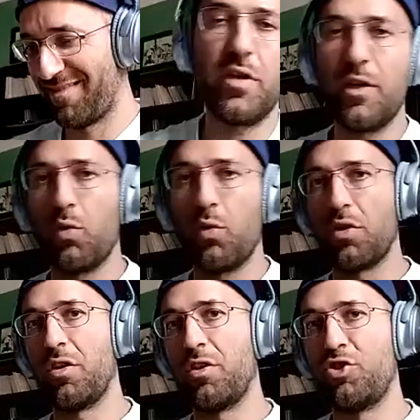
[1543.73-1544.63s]
You're in the
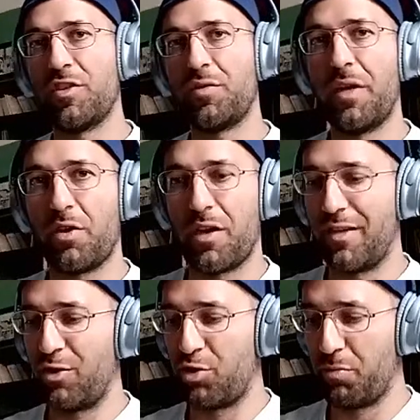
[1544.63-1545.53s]
GSMA
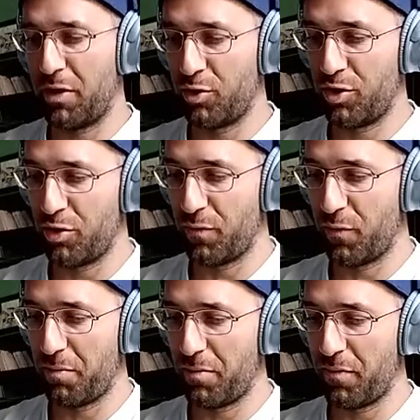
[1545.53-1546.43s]
organization because, you know,
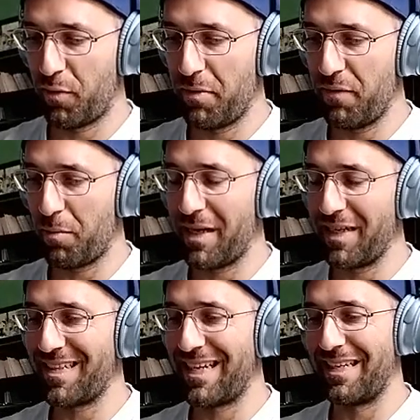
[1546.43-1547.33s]
from my
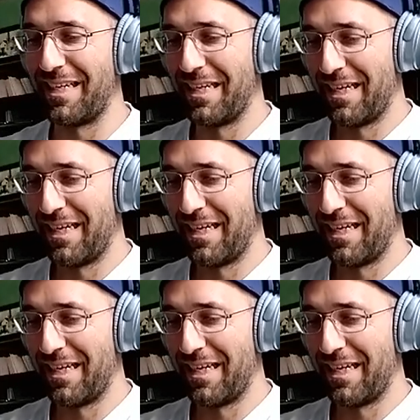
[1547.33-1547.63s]
side,